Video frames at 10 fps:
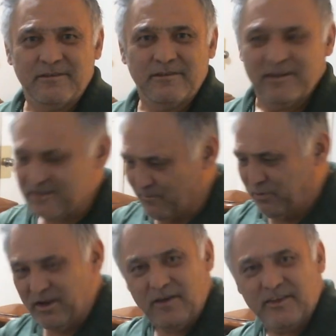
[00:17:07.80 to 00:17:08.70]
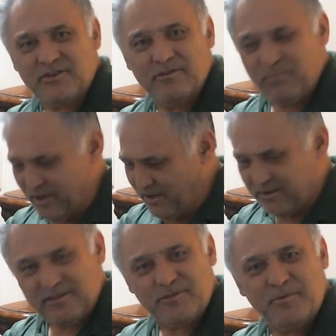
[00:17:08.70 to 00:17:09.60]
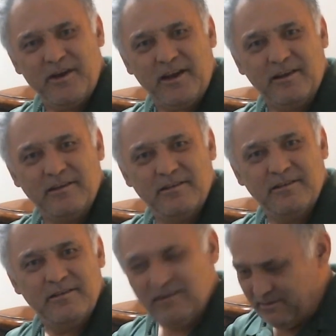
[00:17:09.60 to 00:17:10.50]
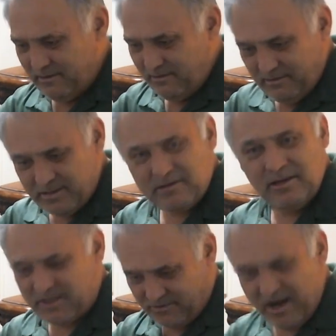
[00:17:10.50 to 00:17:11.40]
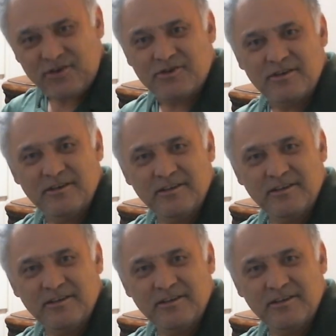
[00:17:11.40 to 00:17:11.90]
it's like pulling on the spring. It's going to stretch.